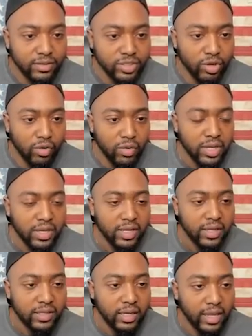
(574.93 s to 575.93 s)
So,
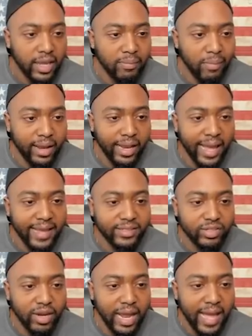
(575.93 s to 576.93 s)
again, my
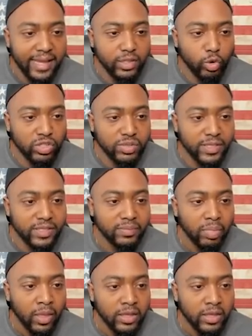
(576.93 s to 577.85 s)
likes are not endorsements.